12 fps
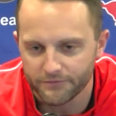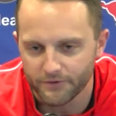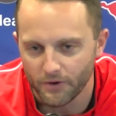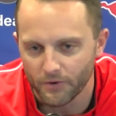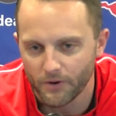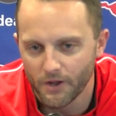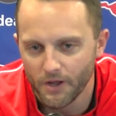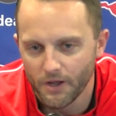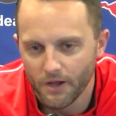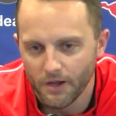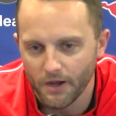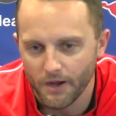So
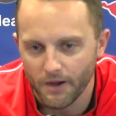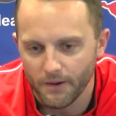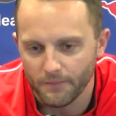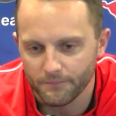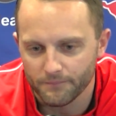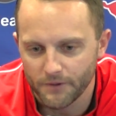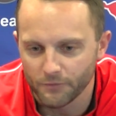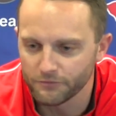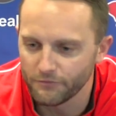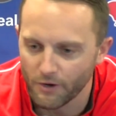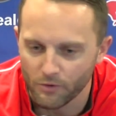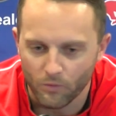it was
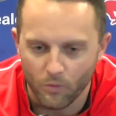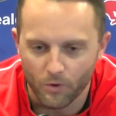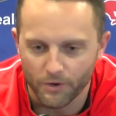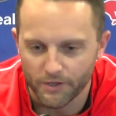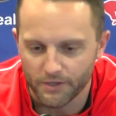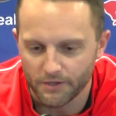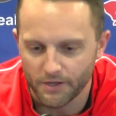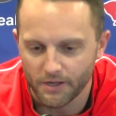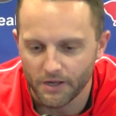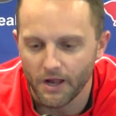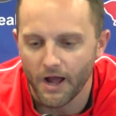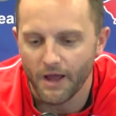very rewarding and
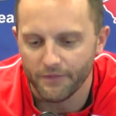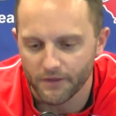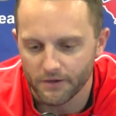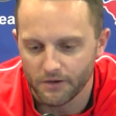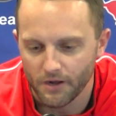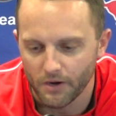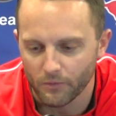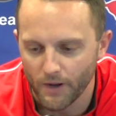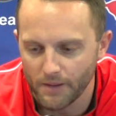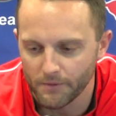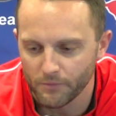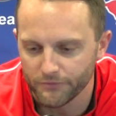glad that
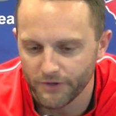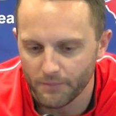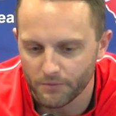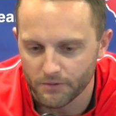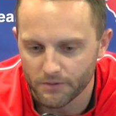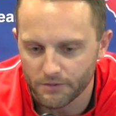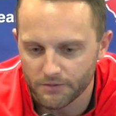Raymond was able to